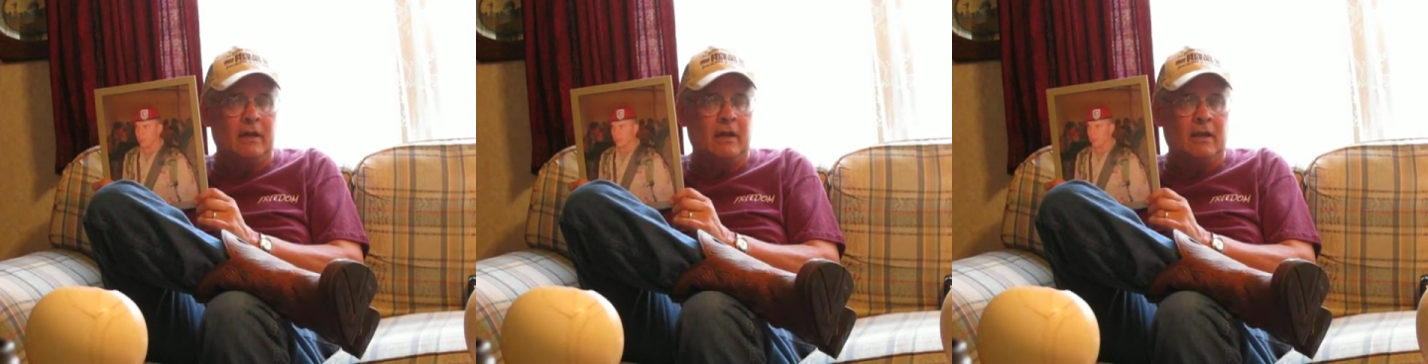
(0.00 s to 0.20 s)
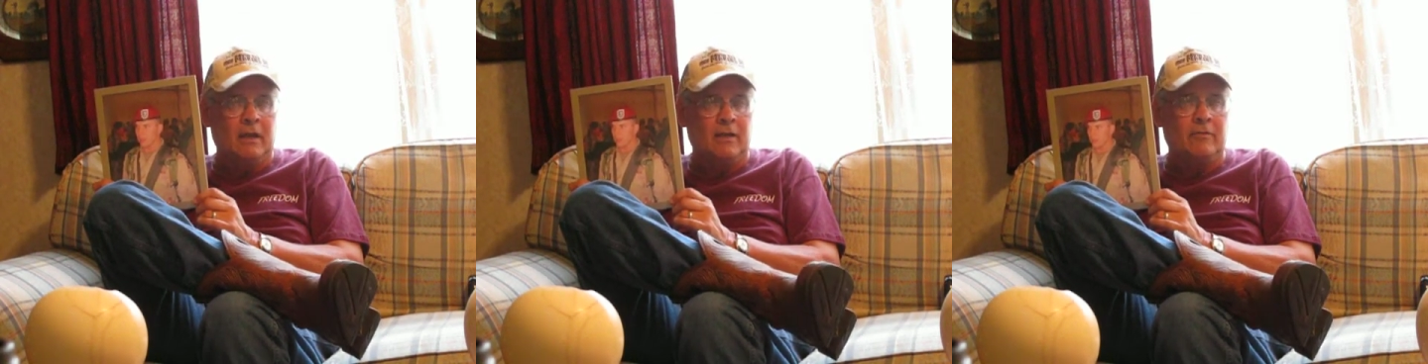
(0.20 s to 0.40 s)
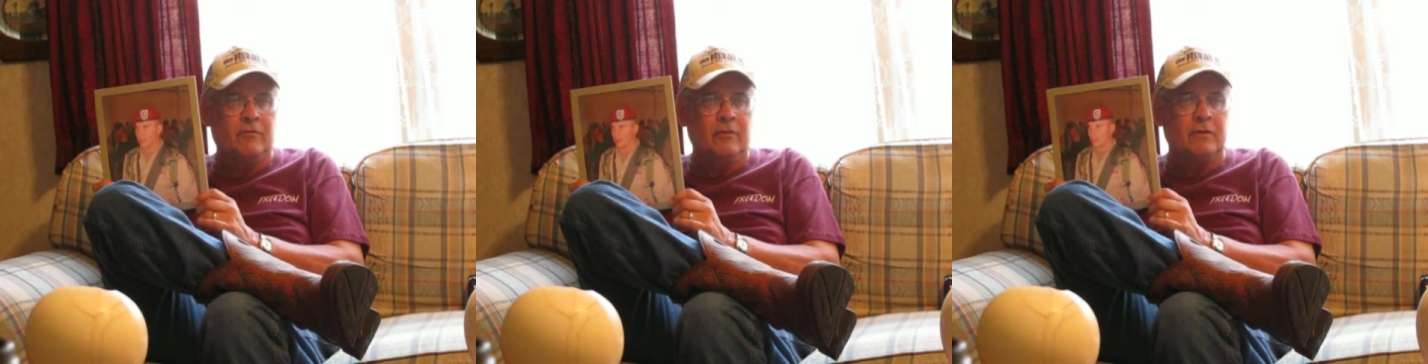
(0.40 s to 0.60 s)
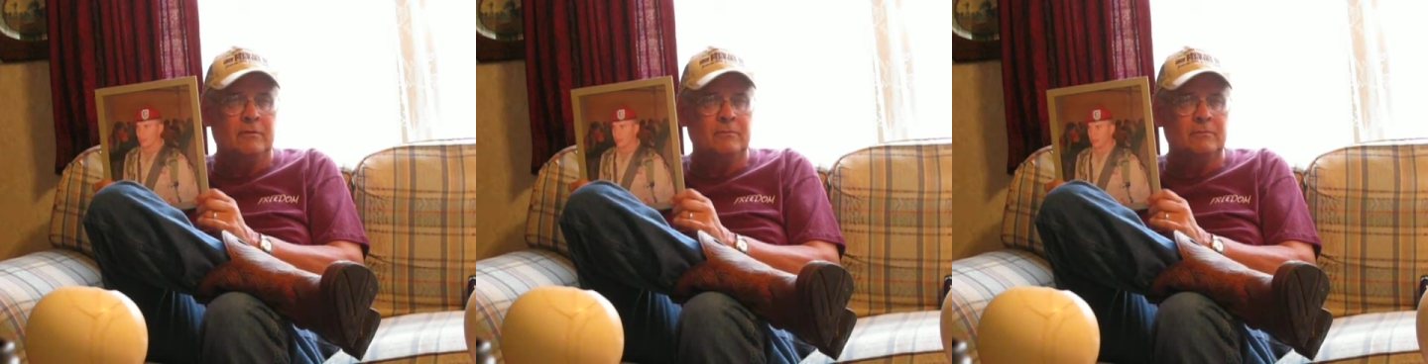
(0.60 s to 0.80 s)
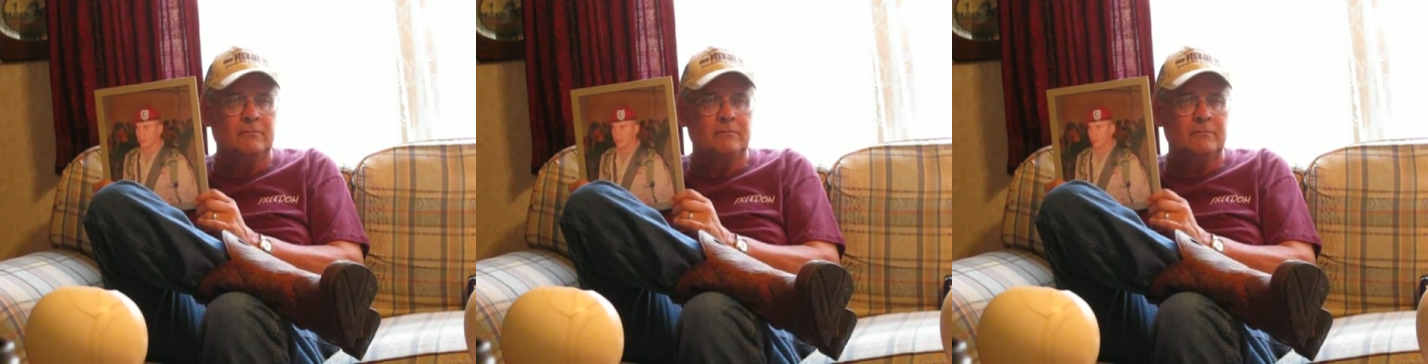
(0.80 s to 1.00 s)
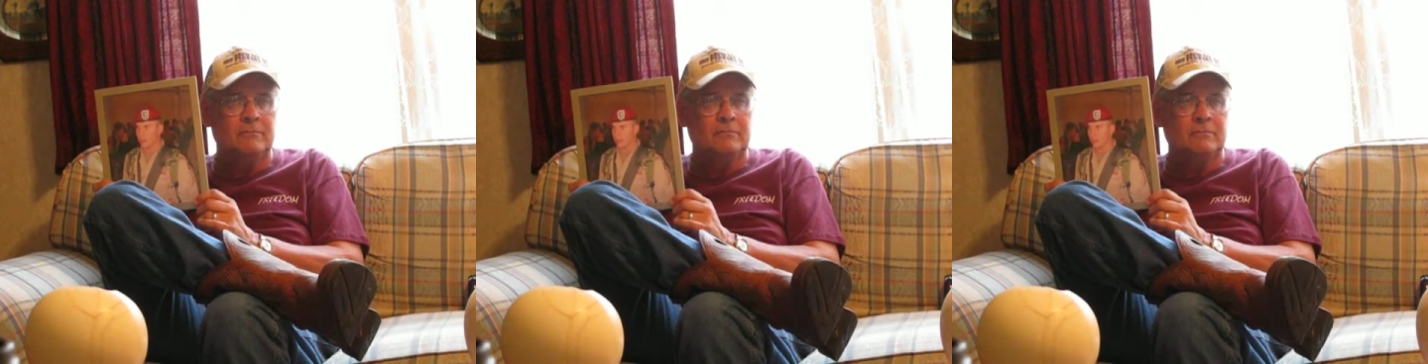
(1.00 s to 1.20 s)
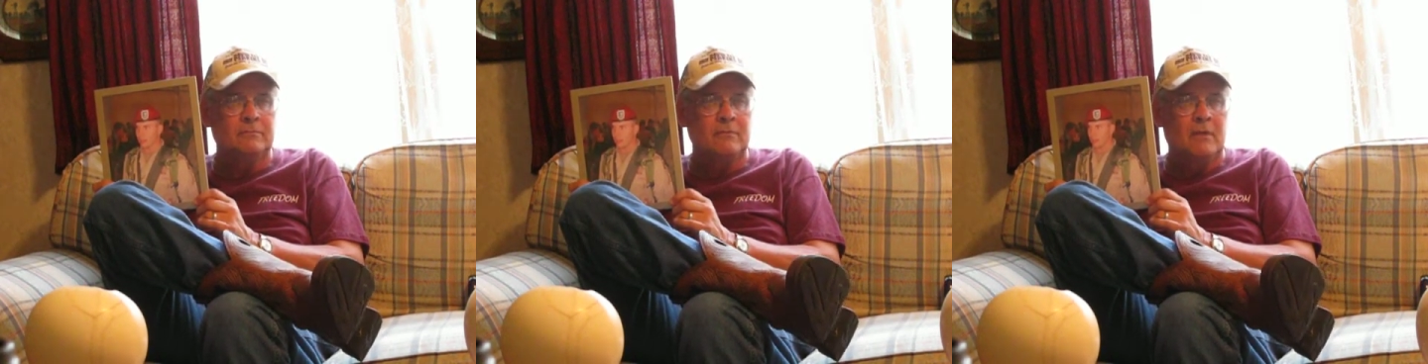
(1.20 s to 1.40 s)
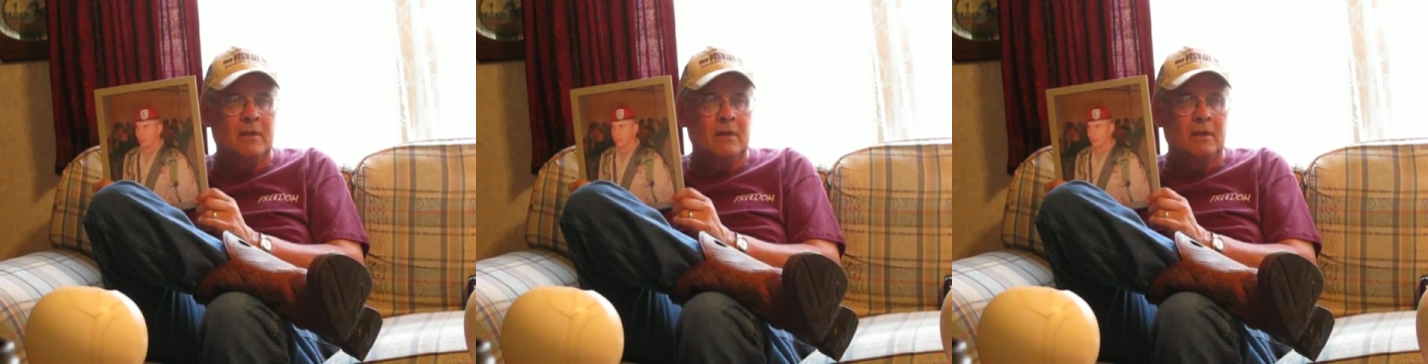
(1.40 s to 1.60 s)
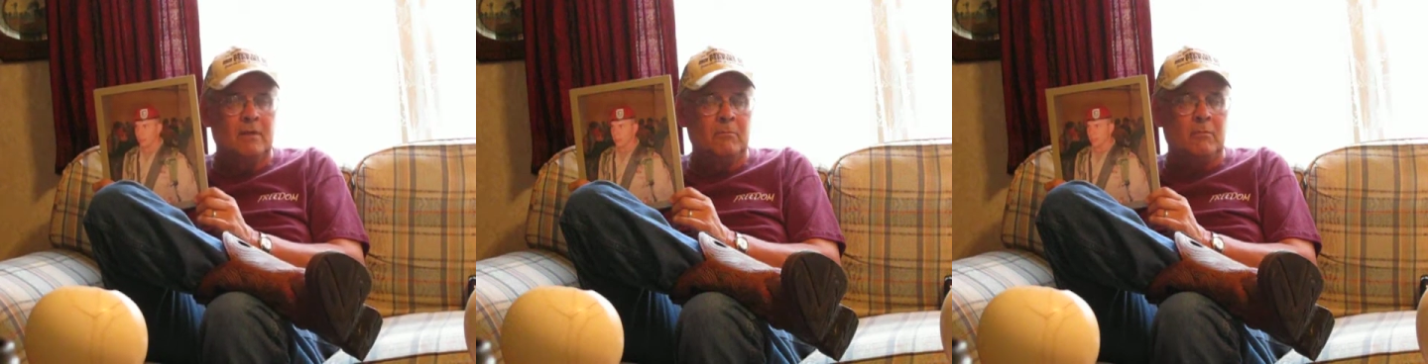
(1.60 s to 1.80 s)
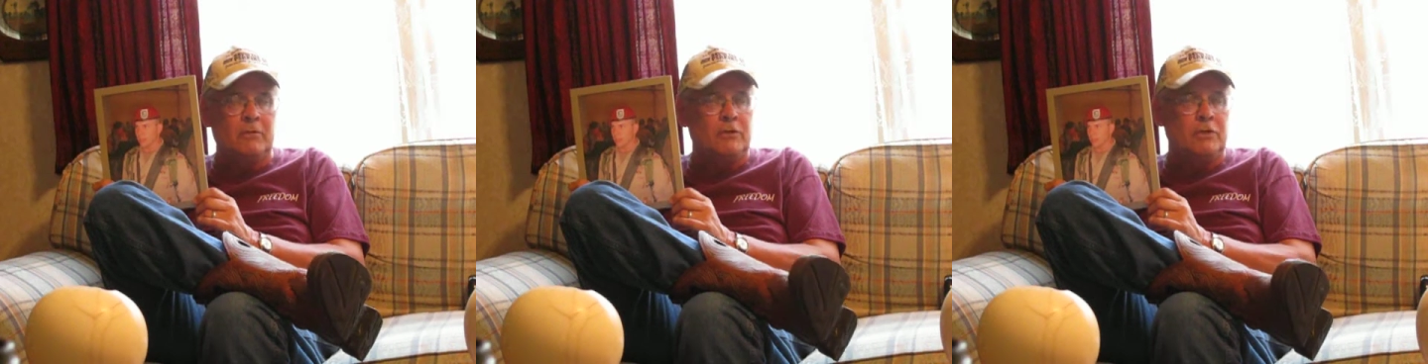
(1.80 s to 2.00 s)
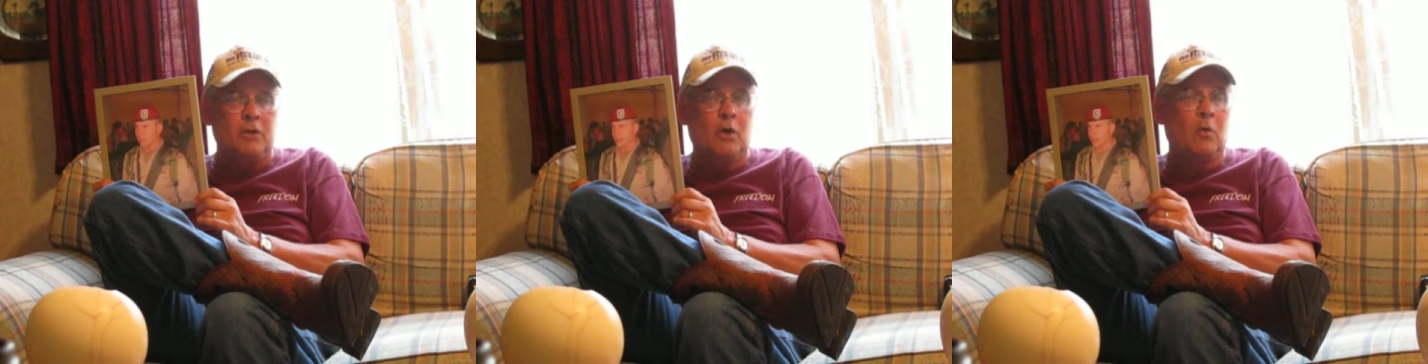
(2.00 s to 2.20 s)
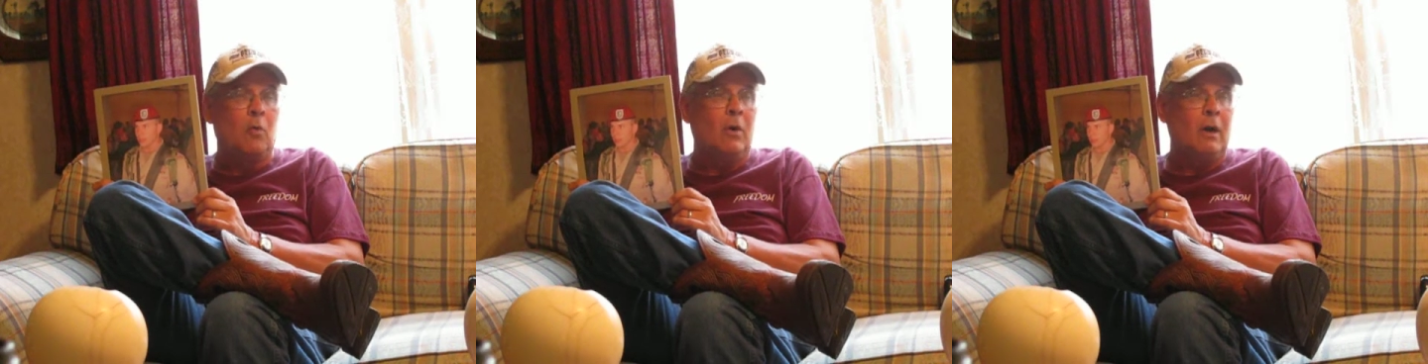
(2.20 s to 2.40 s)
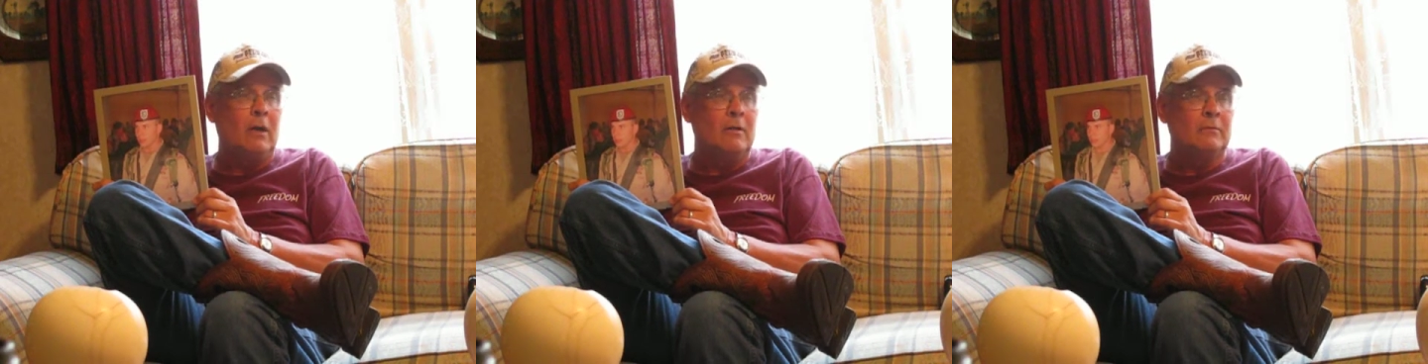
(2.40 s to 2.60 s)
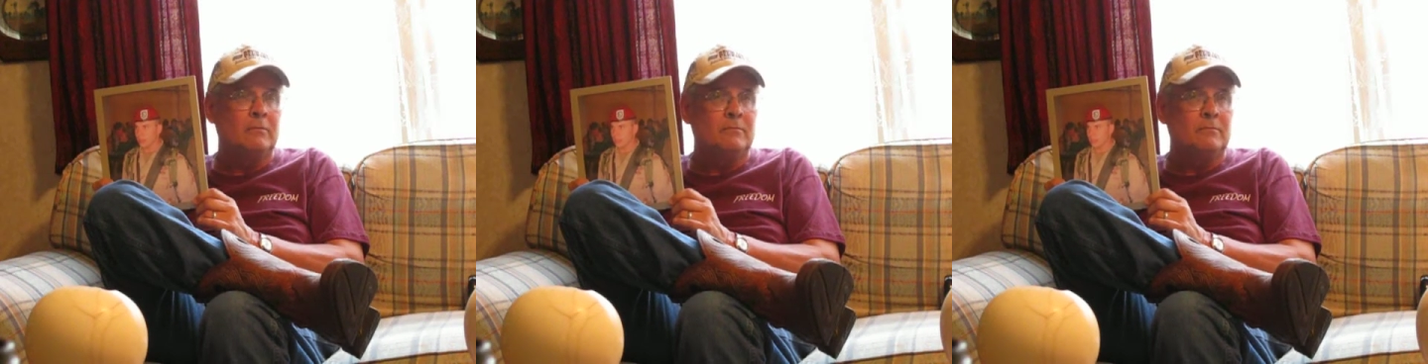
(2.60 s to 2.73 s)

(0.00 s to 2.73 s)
I love you. But you know what?